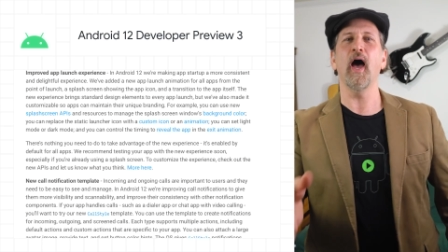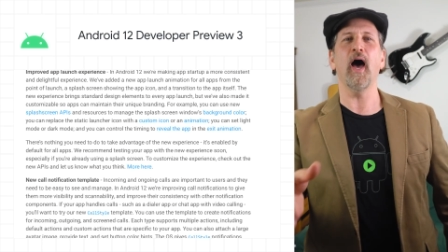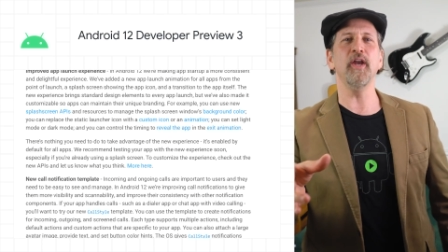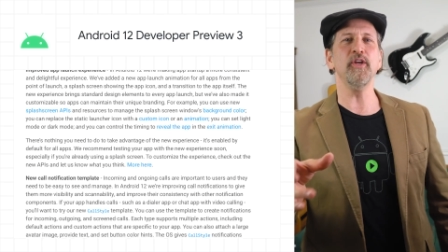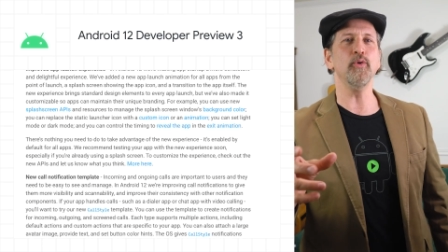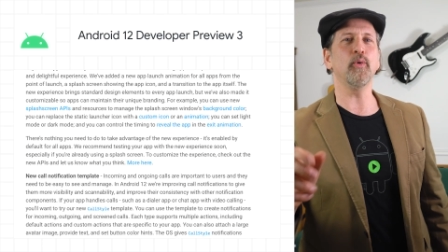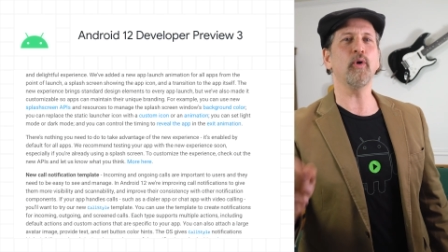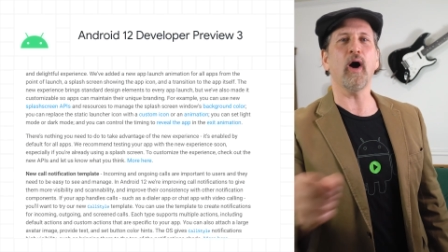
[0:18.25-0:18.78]
a
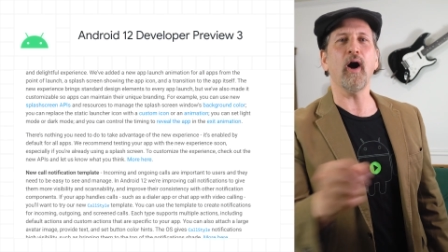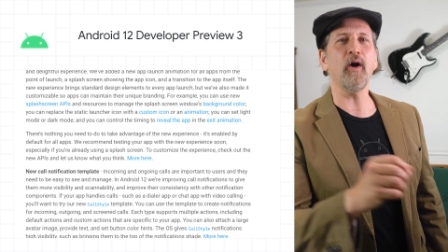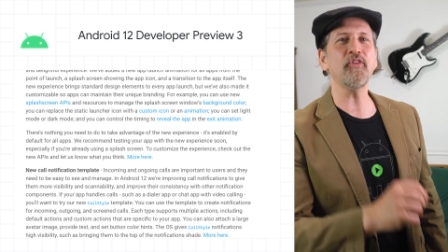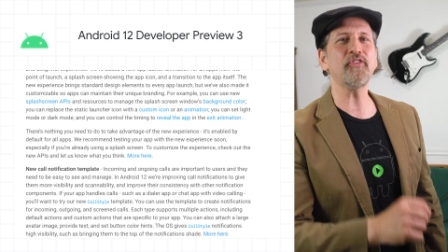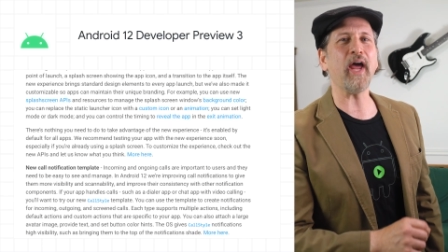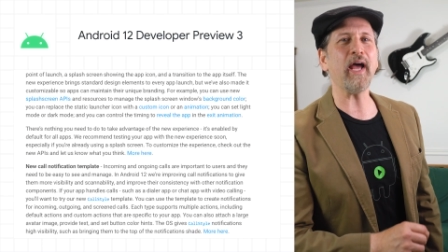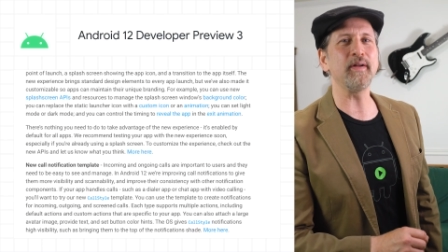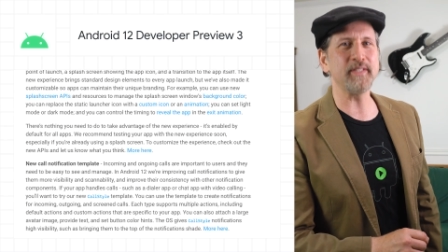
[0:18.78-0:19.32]
new call
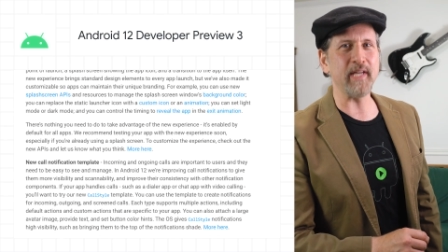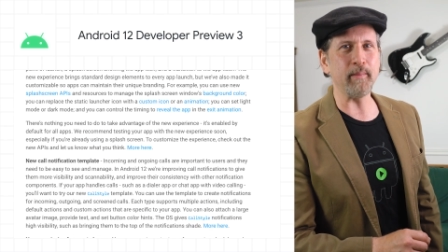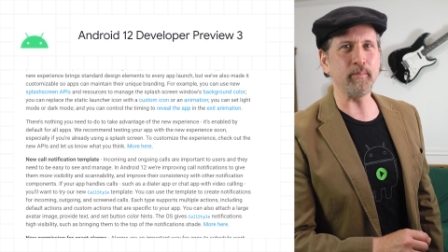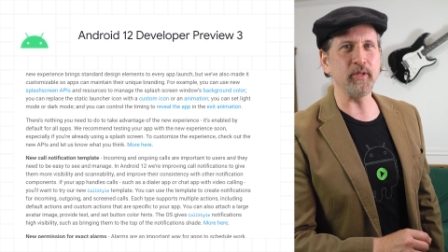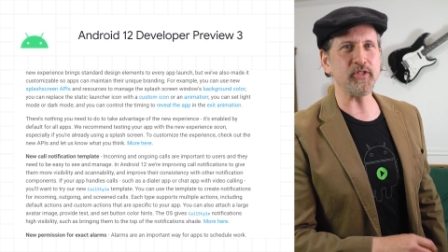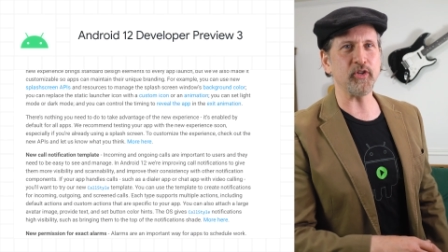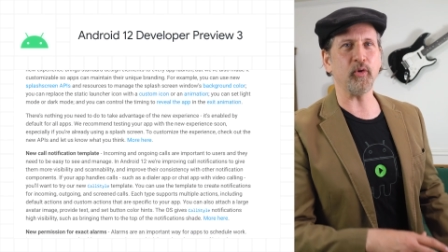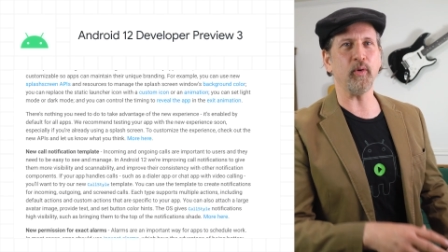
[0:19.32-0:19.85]
style
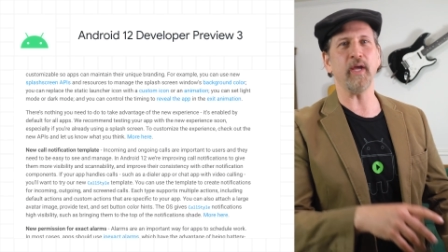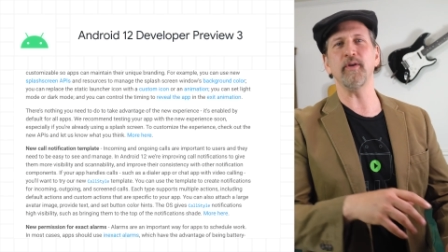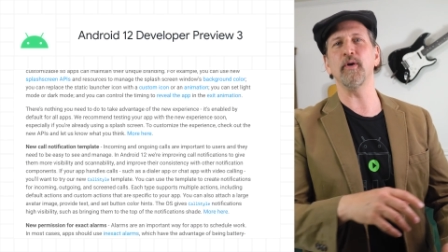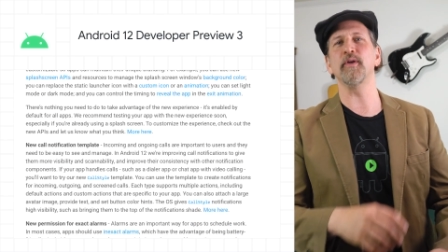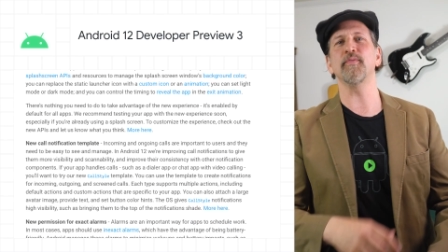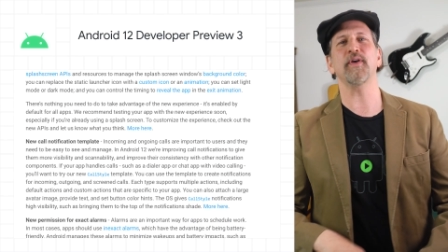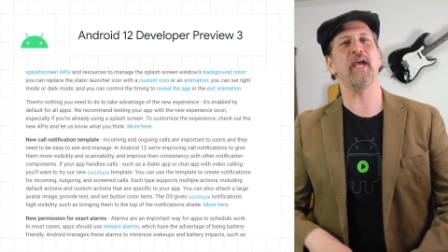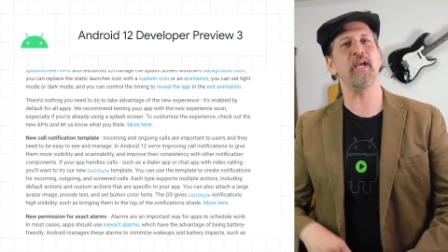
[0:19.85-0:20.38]
template to create
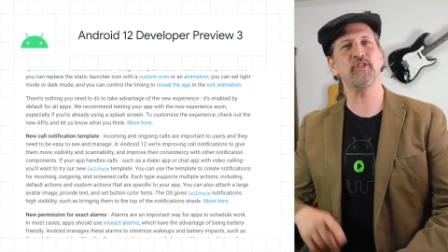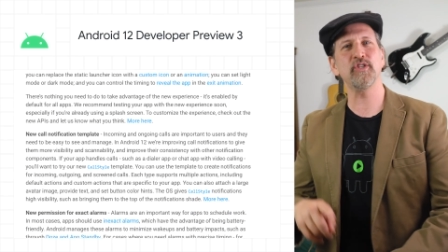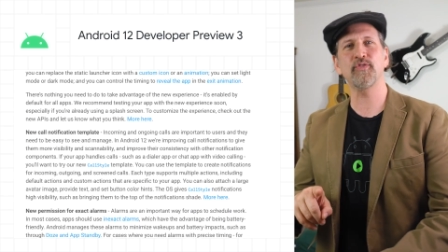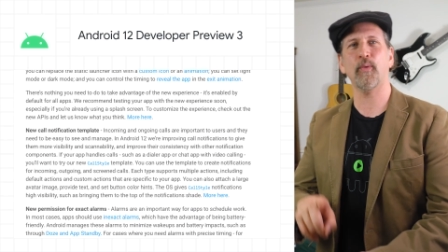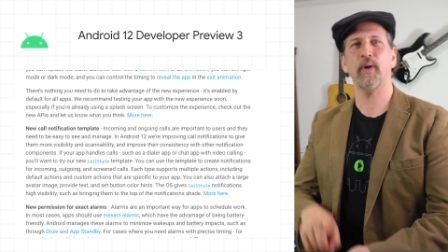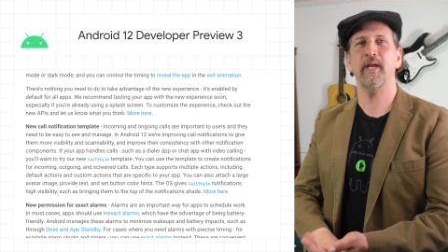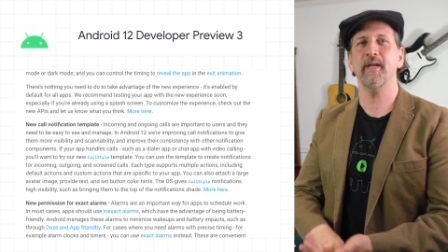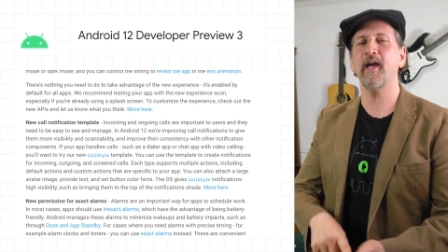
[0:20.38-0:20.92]
notifications
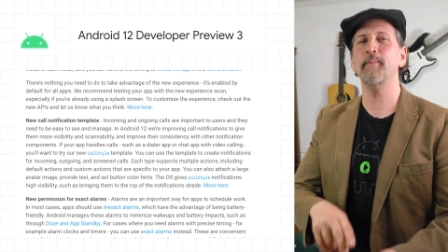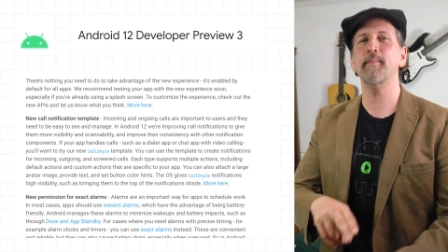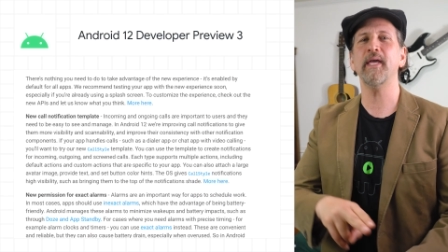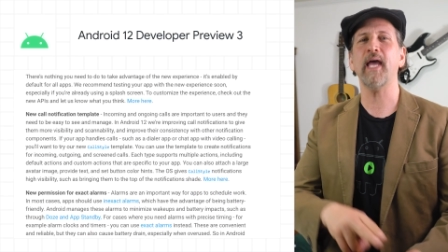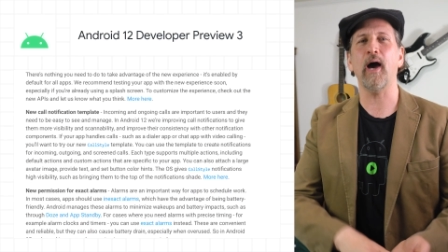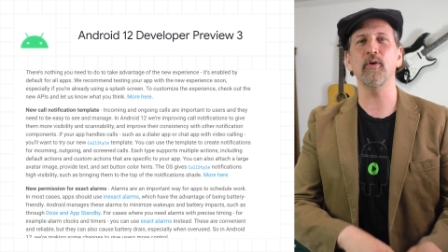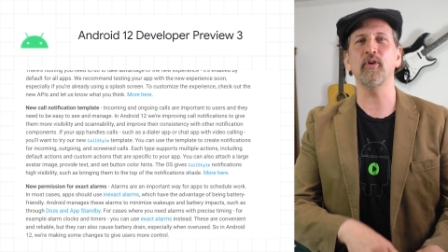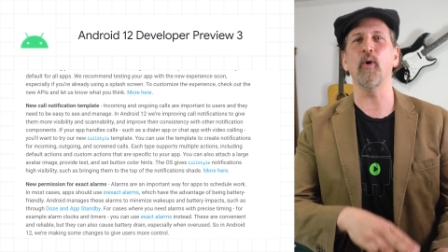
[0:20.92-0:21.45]
for
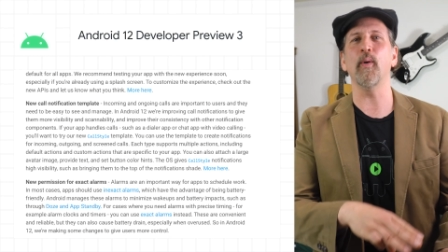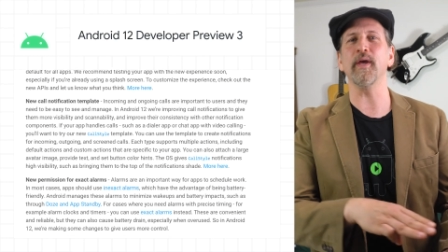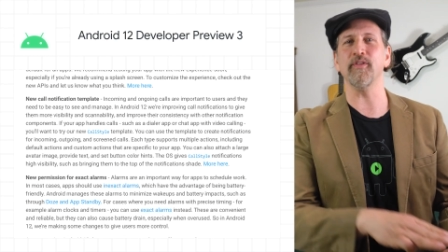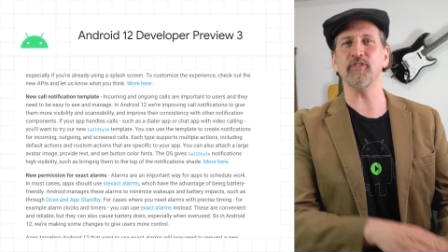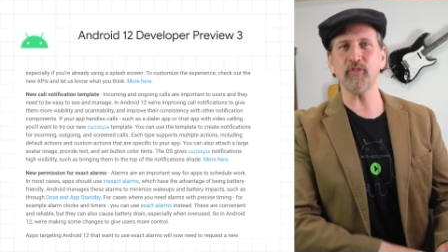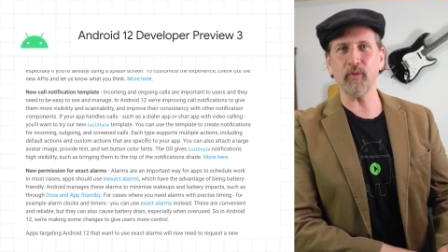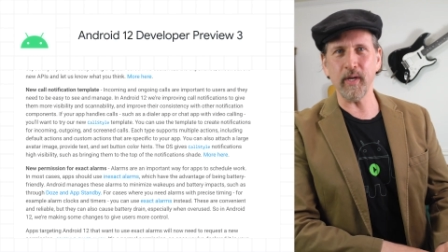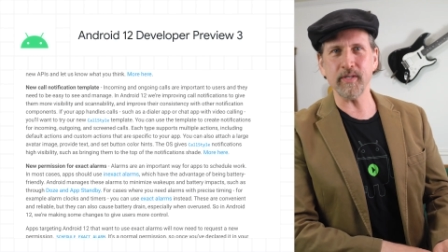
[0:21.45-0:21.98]
incoming, outgoing, and
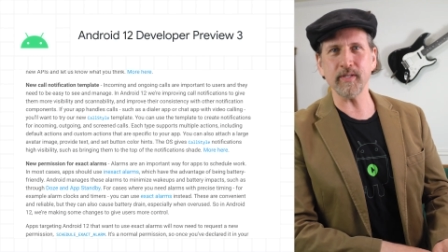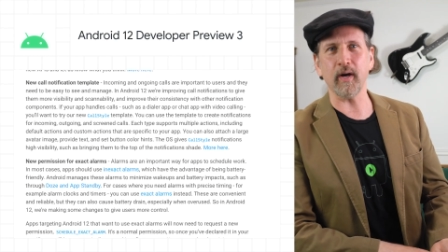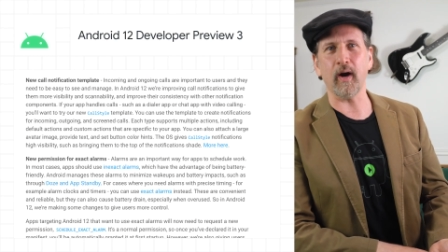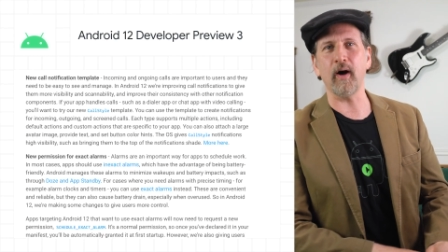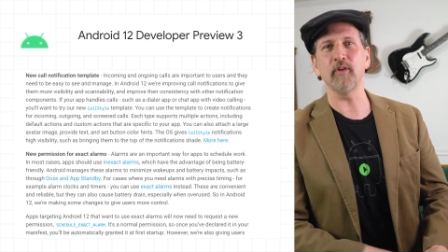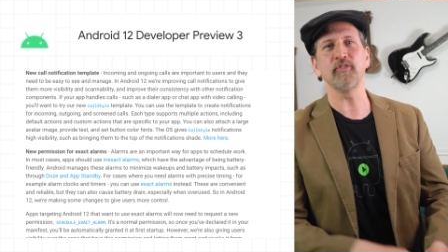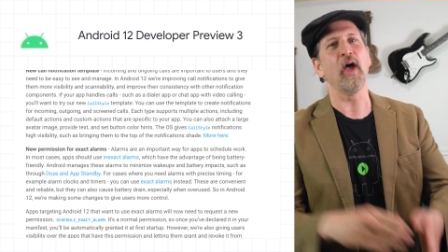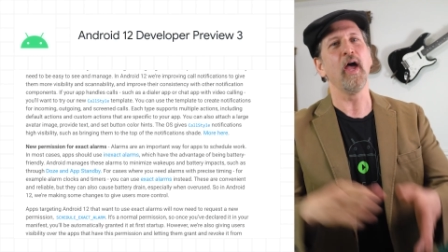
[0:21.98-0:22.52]
screened
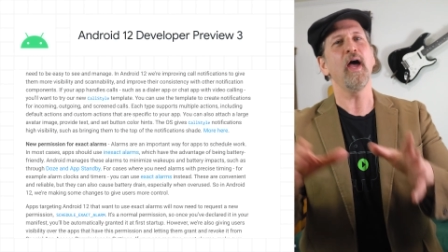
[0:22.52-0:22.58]
calls,